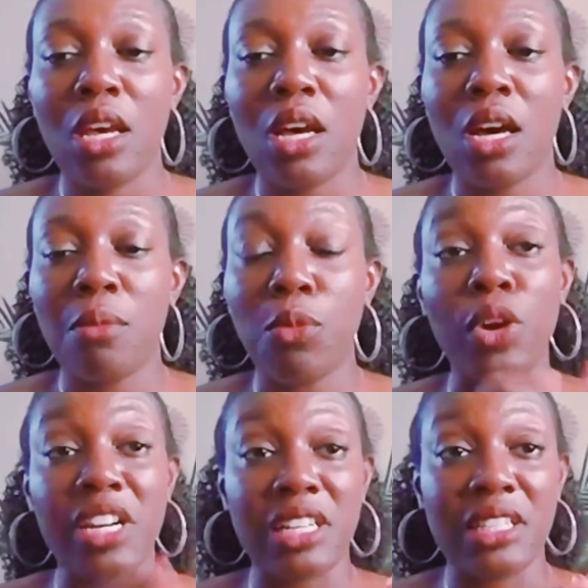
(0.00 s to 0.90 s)
um,
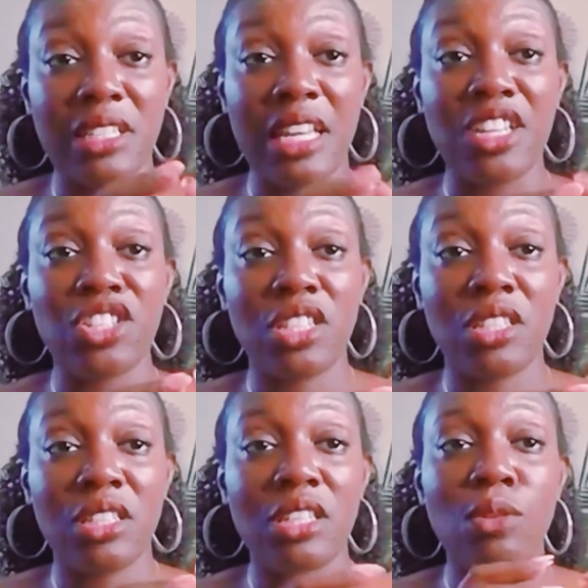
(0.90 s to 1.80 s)

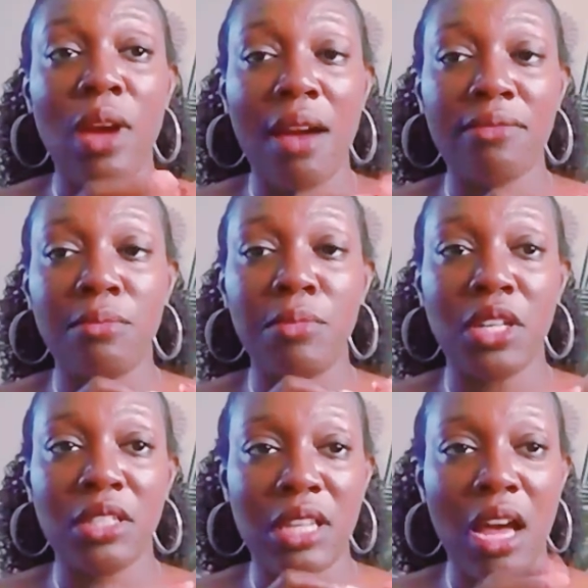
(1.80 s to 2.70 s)
organization that you have to be
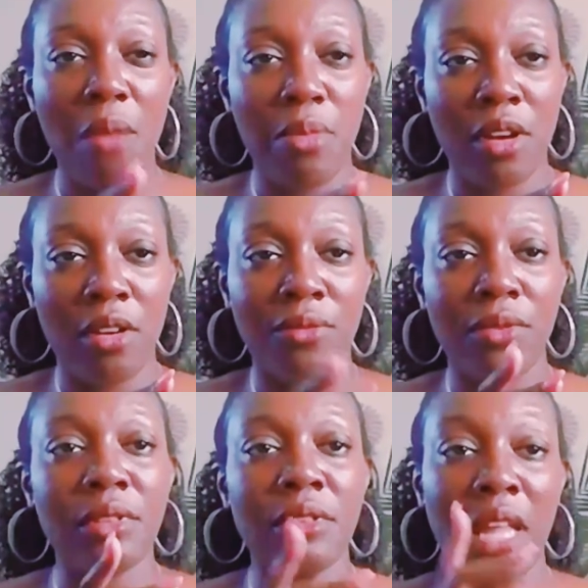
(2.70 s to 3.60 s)
on top of
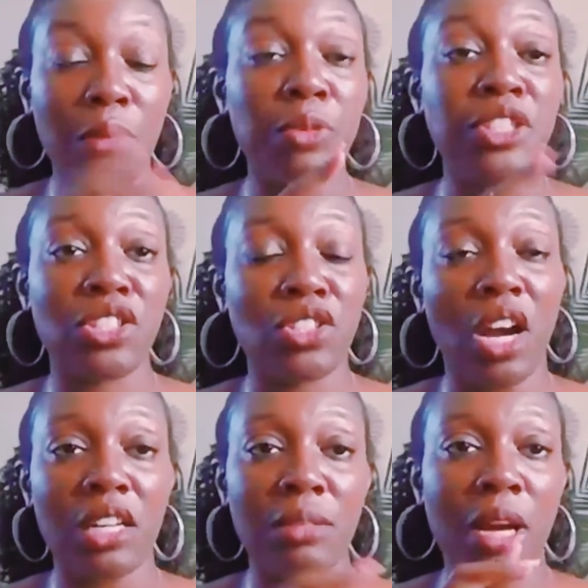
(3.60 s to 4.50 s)
like we just
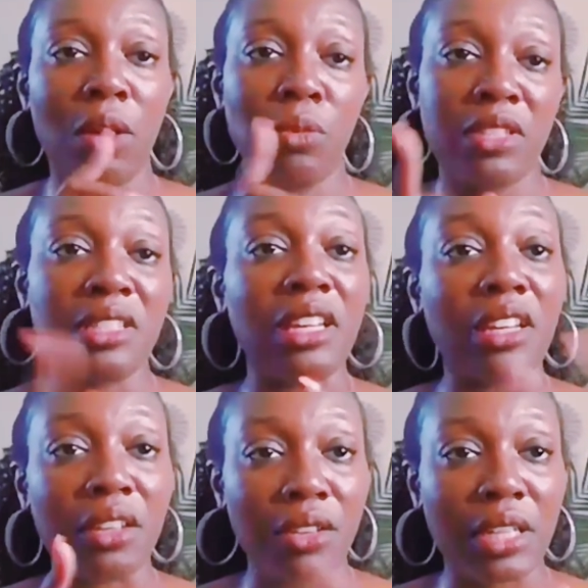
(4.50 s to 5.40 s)
talked about with
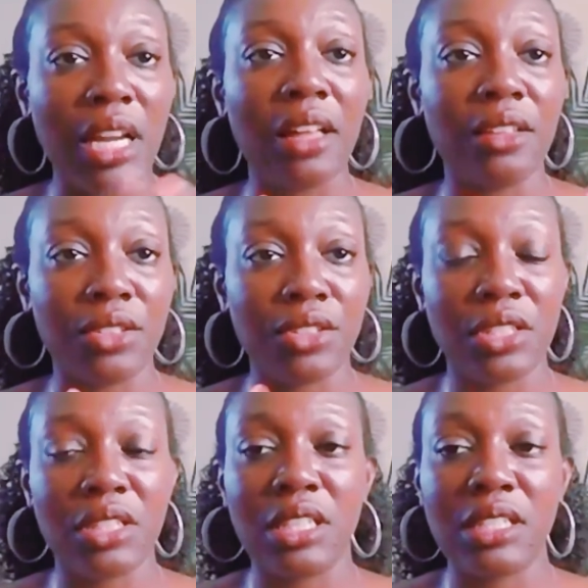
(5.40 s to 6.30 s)
syncing your calendars
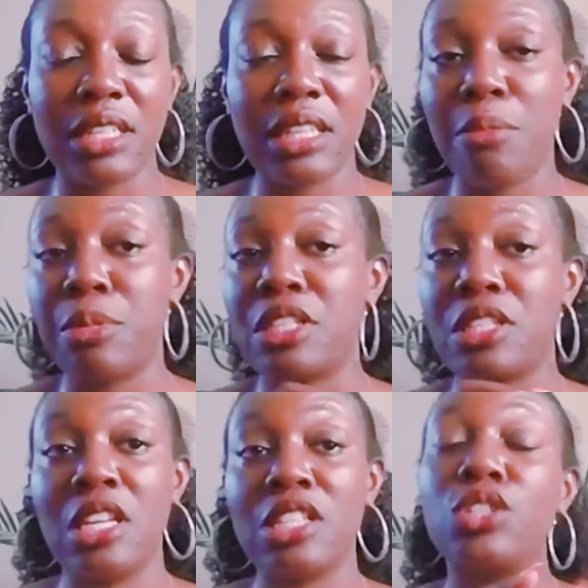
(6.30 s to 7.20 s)
and things like that but it's
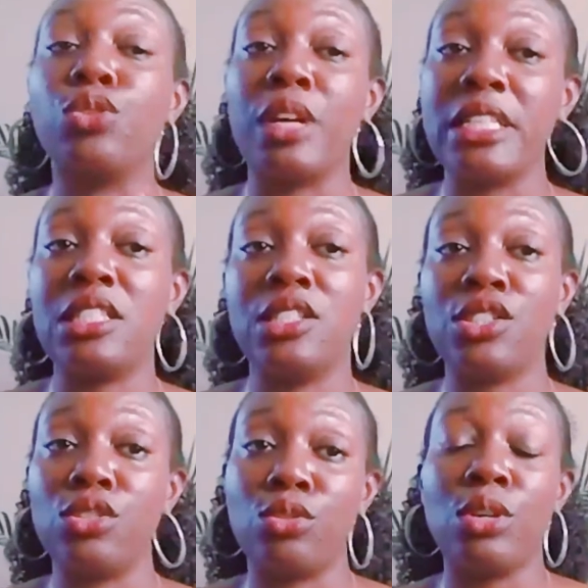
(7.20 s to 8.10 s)
it's great to
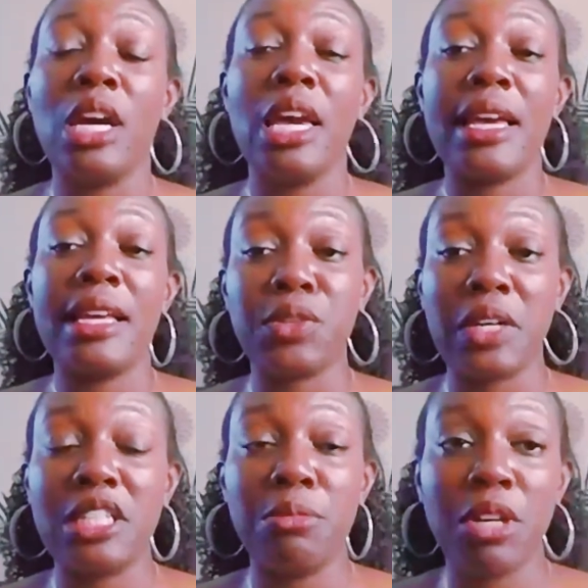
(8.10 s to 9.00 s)
do it's
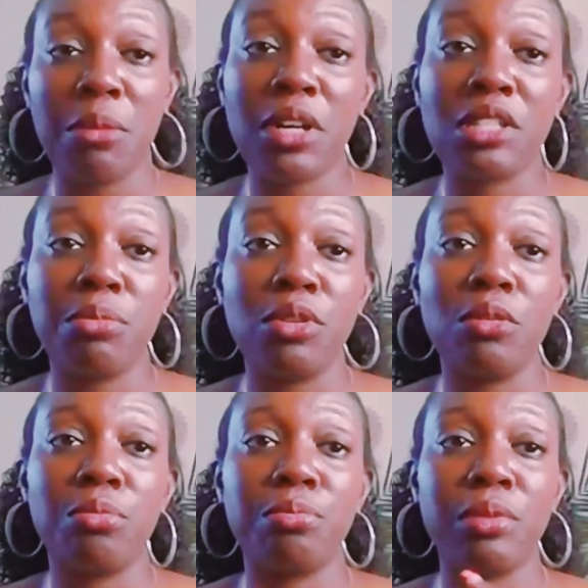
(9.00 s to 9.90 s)
great to be on
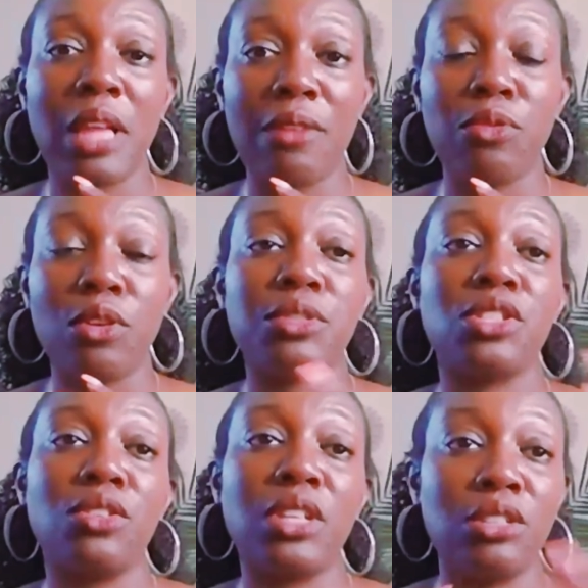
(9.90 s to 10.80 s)
multiple platforms
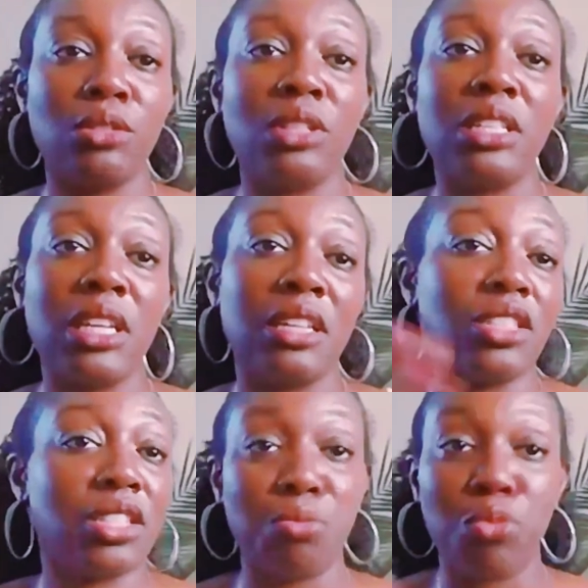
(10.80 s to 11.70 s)
so that you can get
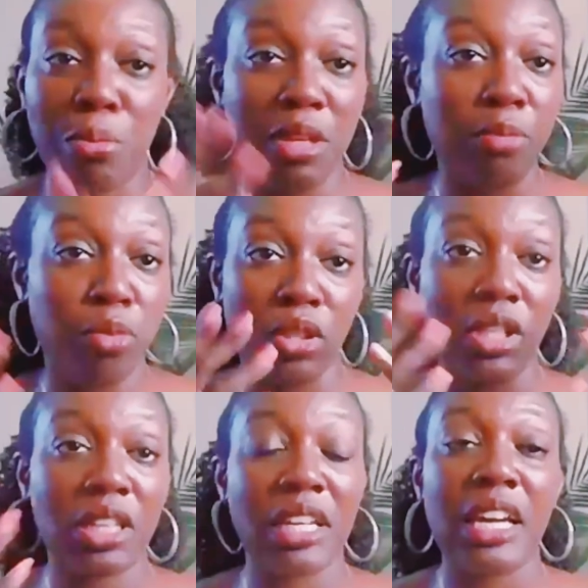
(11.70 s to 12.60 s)
just more people
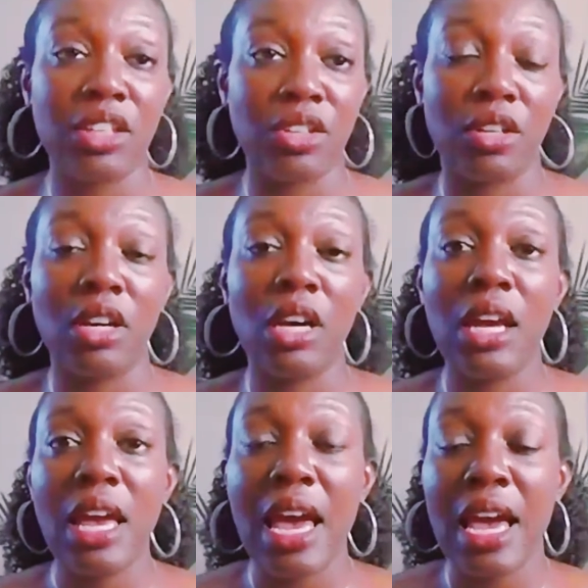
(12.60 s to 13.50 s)
looking at your
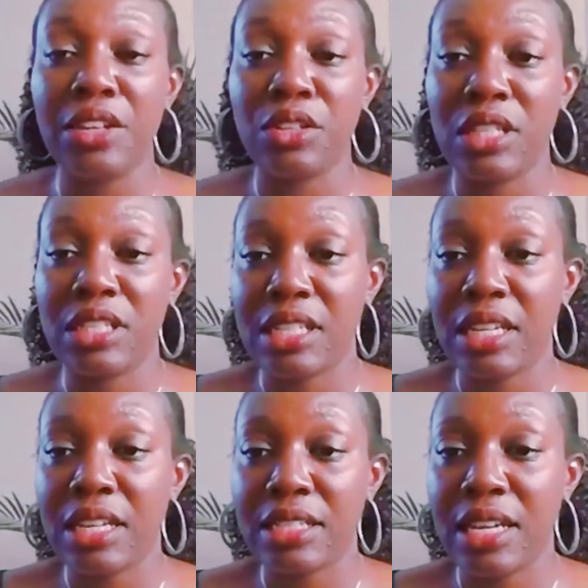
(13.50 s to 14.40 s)
at your listing
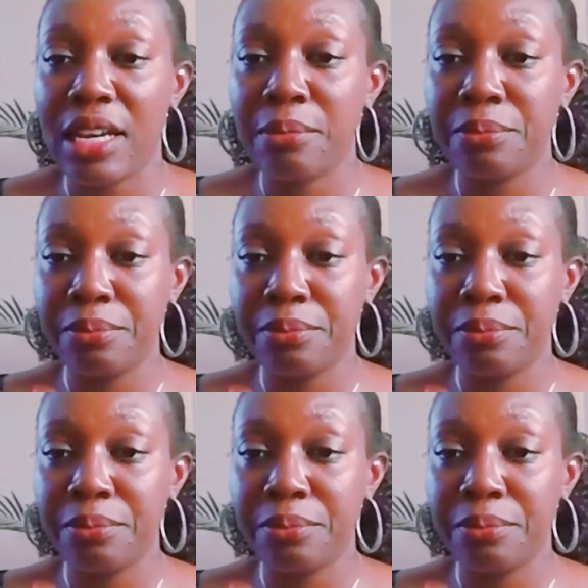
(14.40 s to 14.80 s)
at a time